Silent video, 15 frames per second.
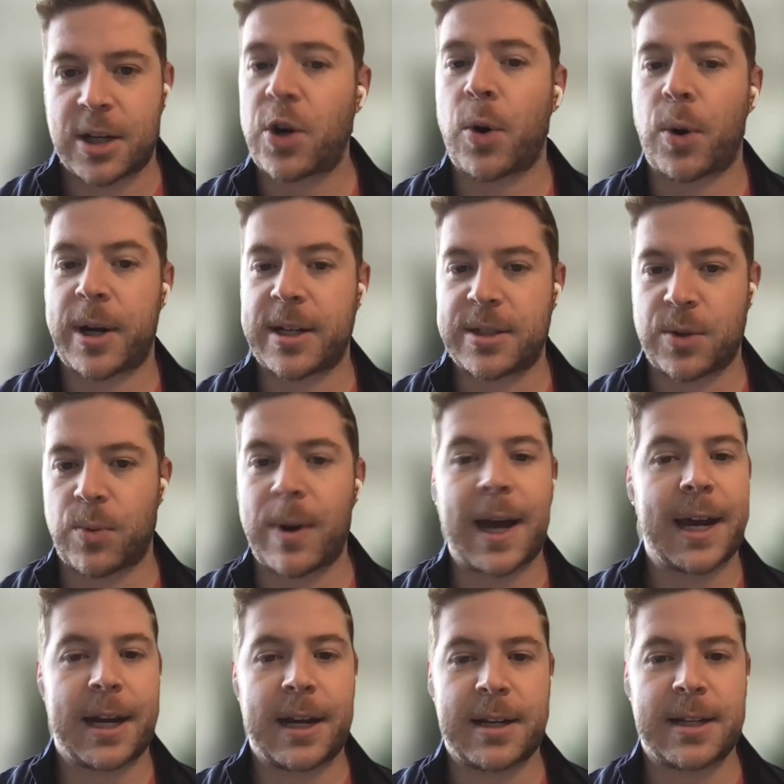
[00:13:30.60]
According to
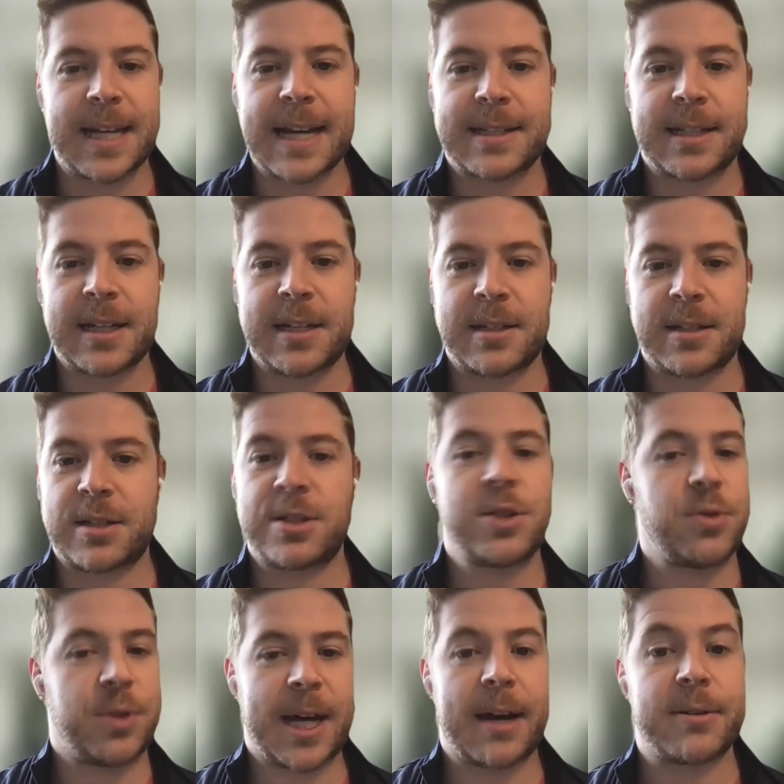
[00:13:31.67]
Ryan and Desi's
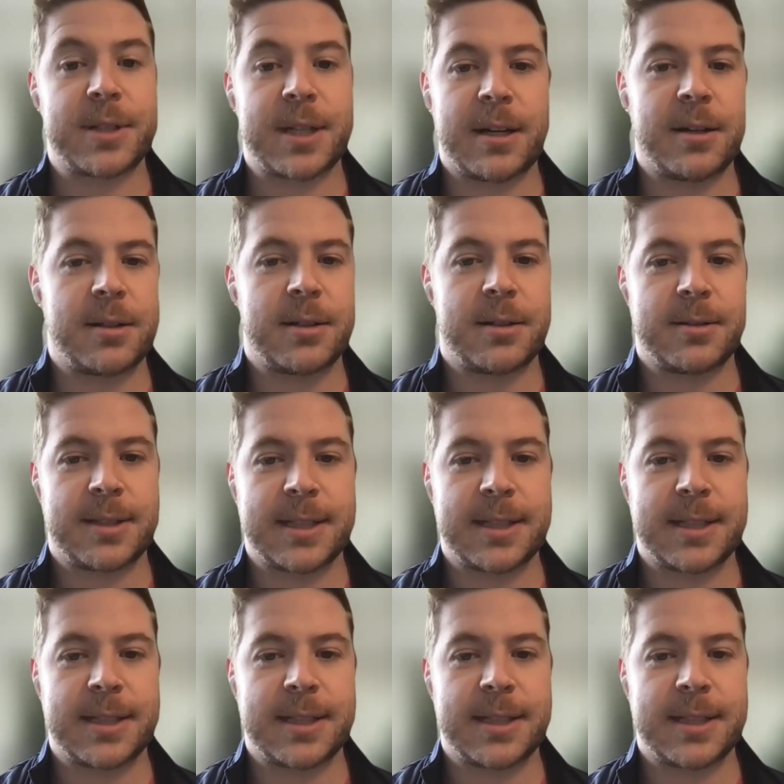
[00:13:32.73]
2000